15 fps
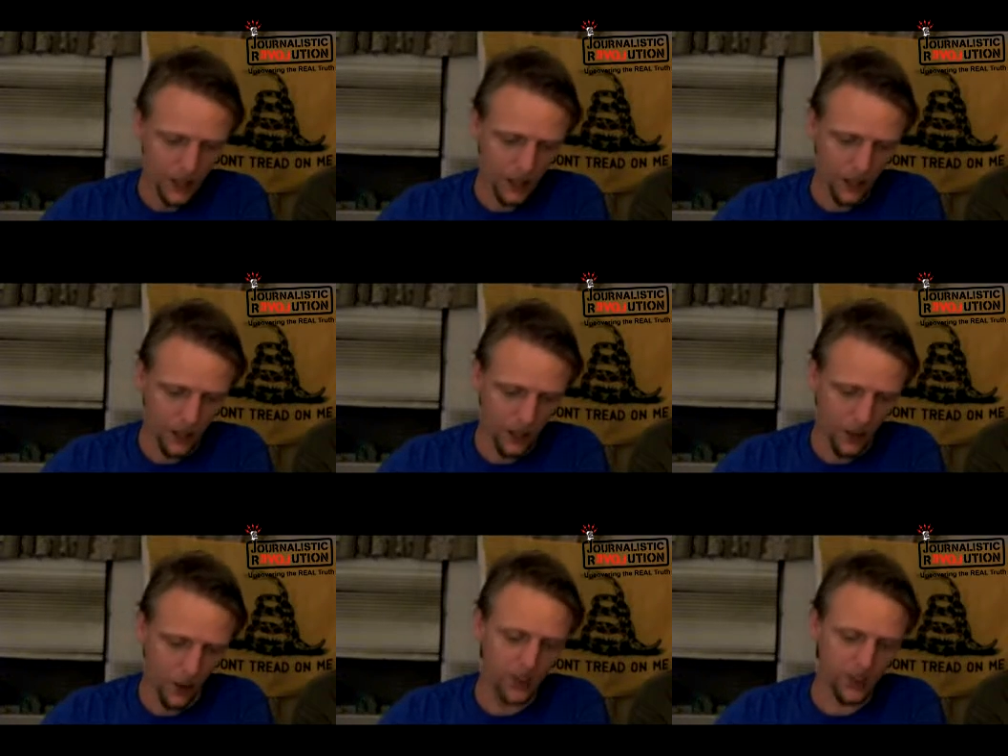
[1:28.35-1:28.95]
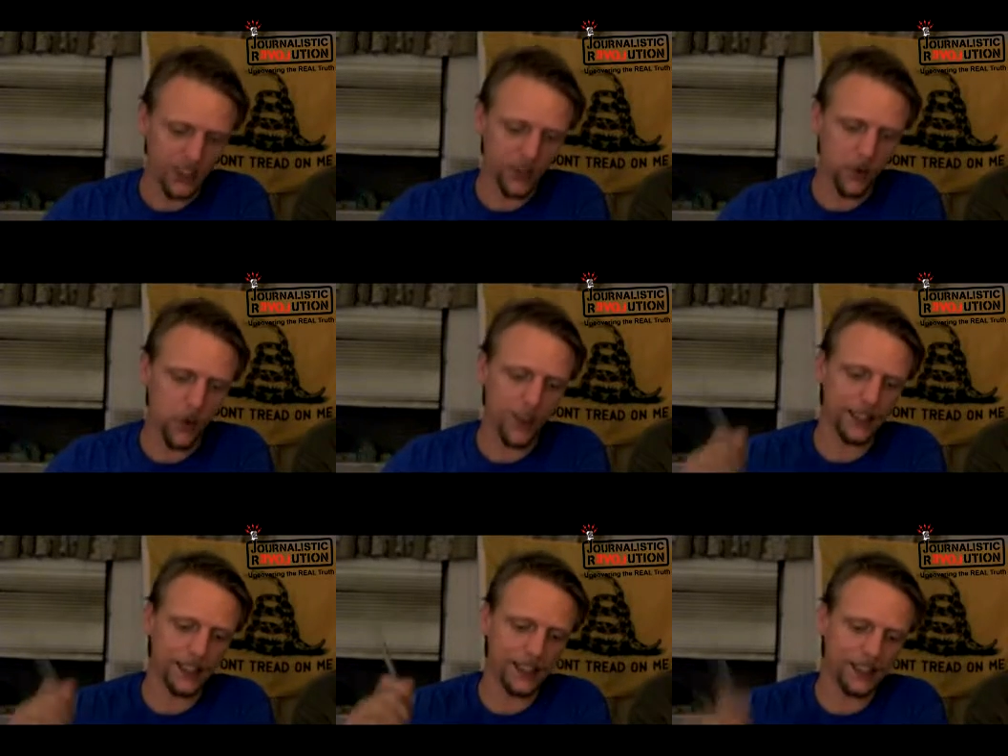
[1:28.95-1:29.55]
Uh, only
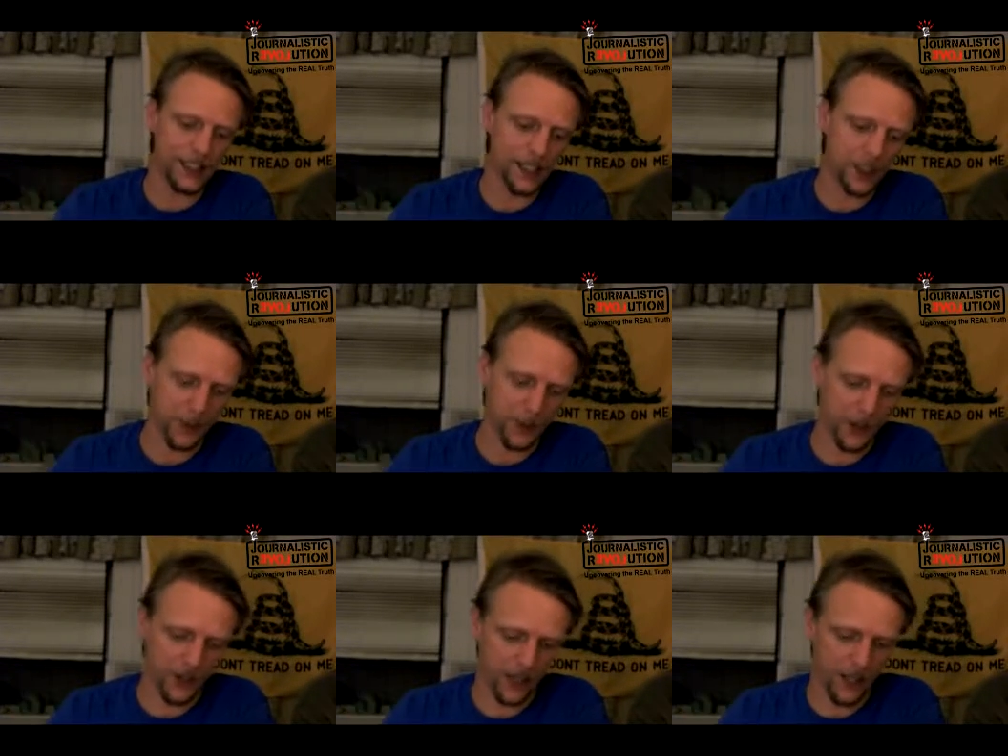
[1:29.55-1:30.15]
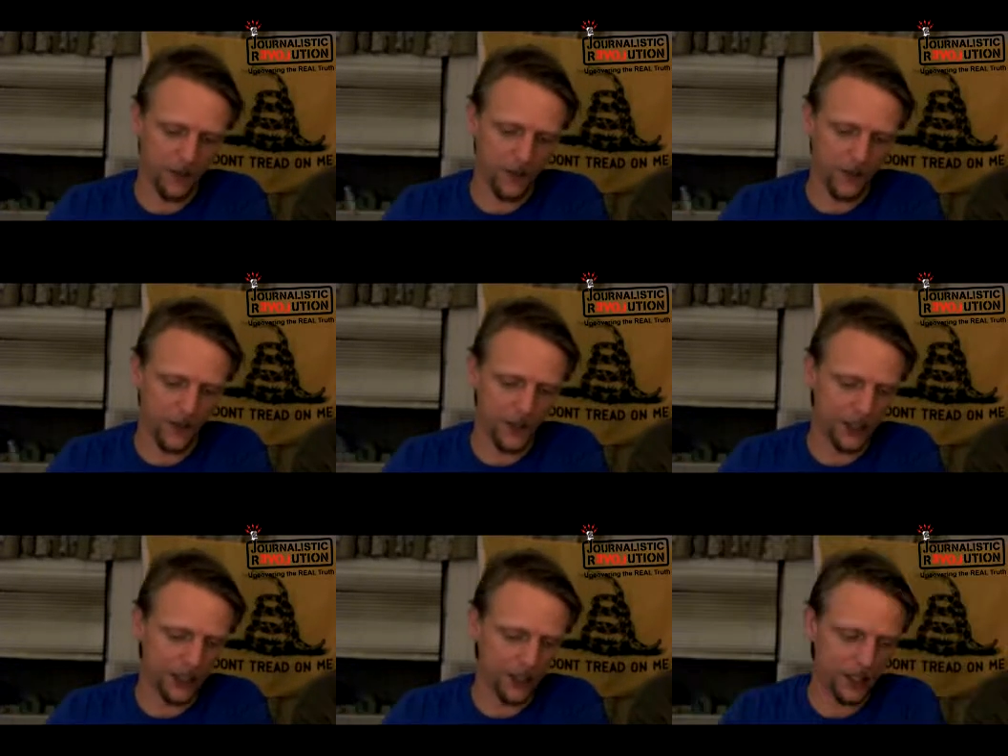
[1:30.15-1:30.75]
26%
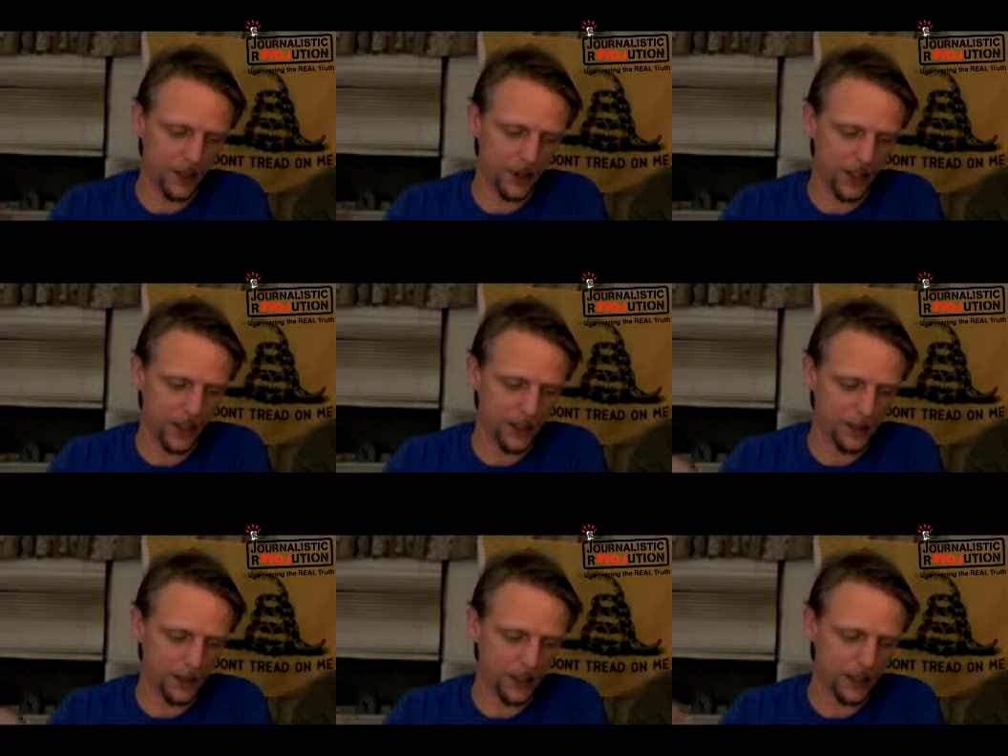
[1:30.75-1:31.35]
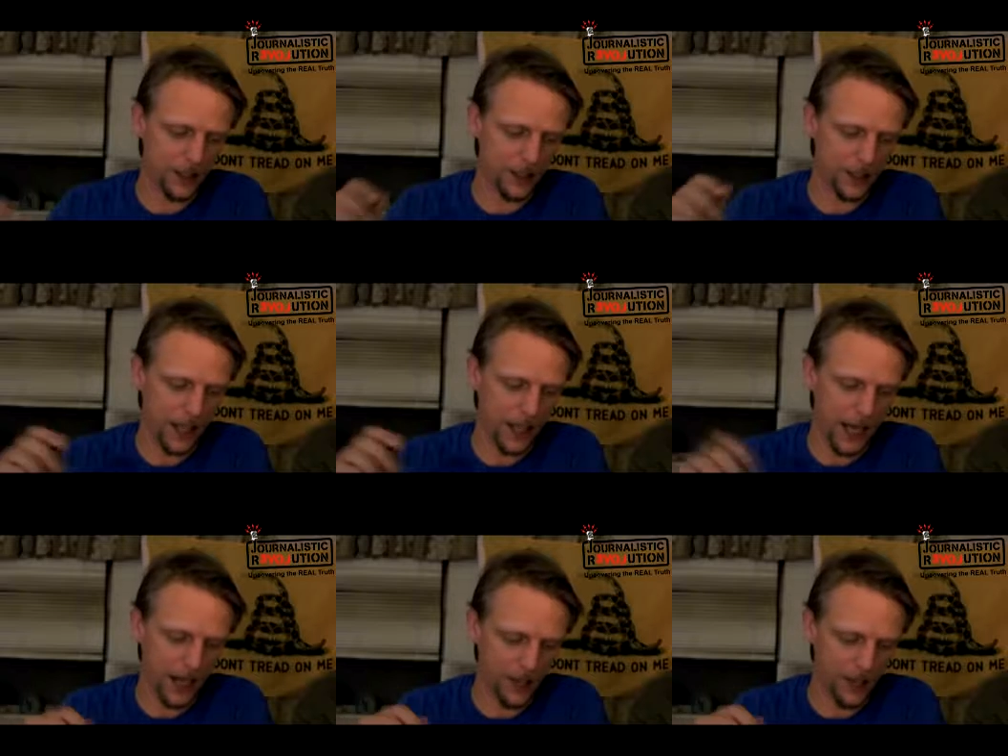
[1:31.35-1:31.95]
felt that they could trust the media
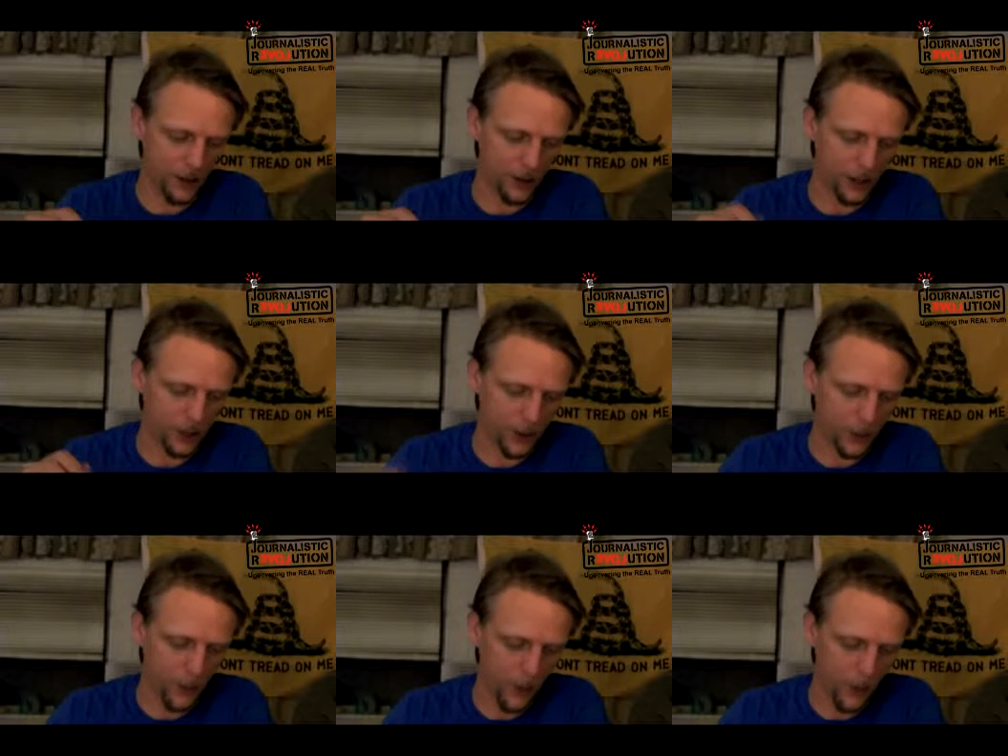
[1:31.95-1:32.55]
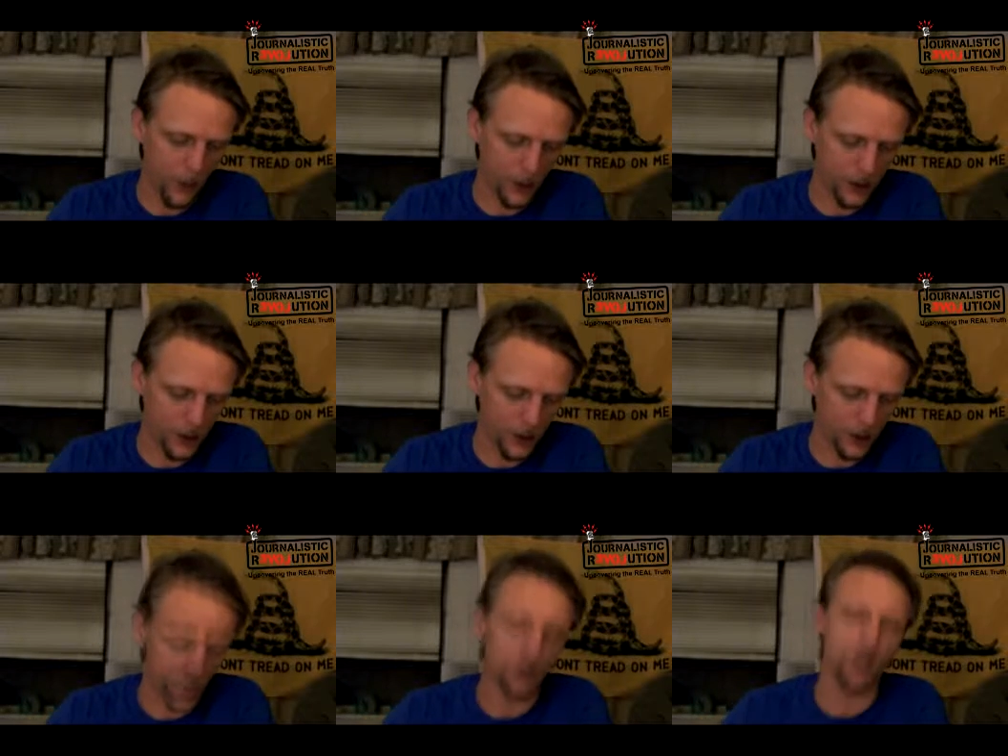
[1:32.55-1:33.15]
to accurately report the
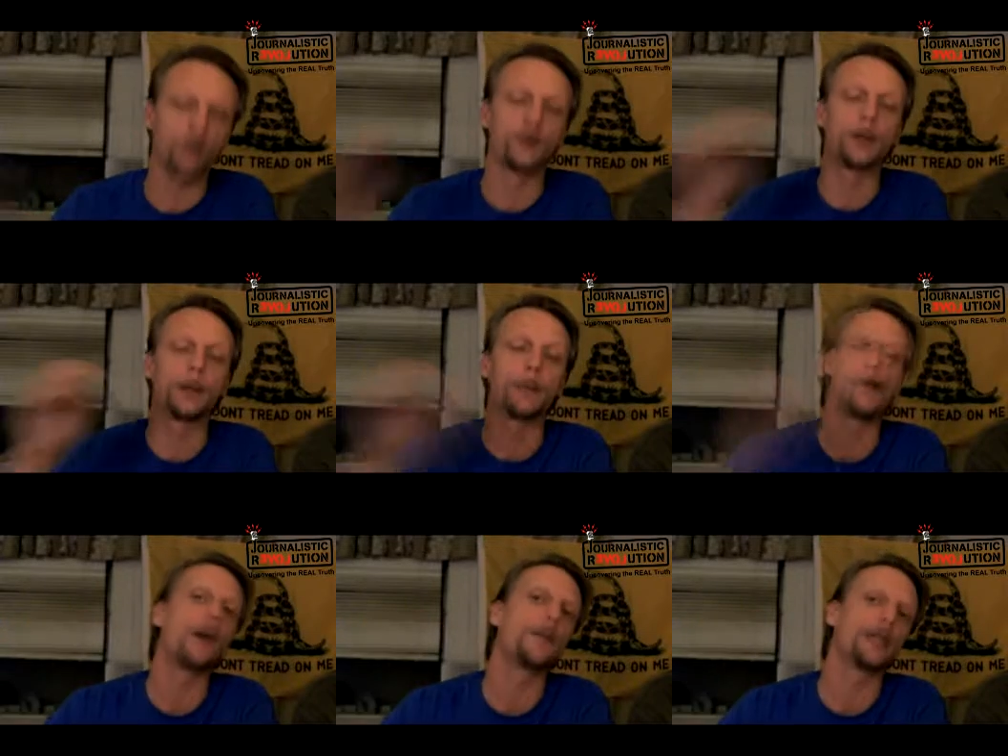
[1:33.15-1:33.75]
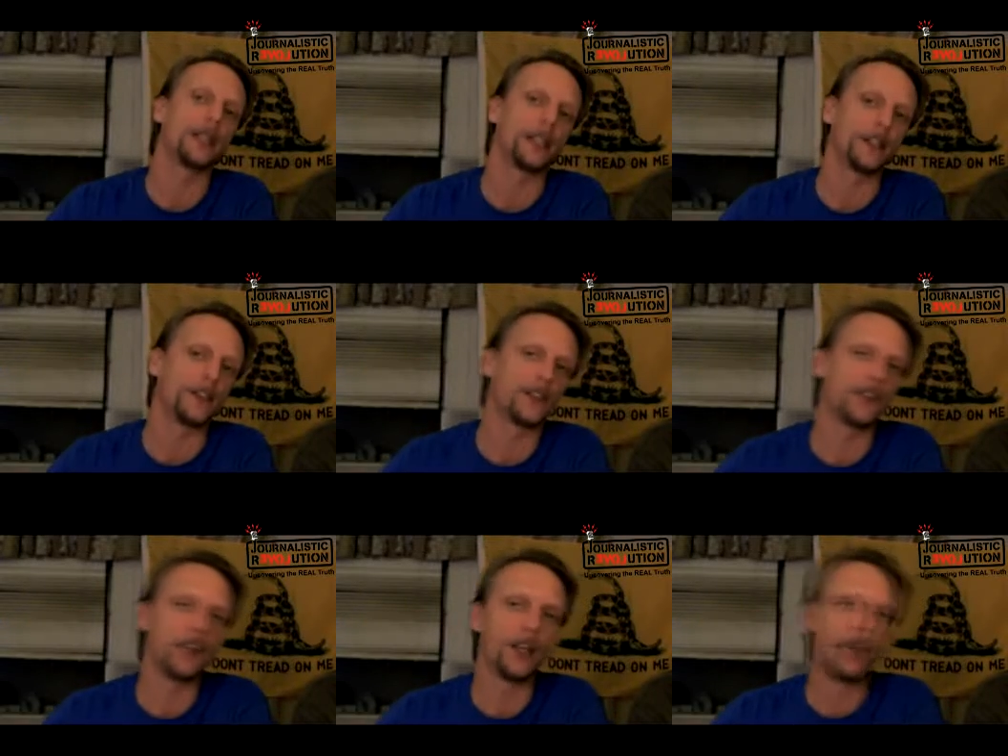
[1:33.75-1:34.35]
news of Republicans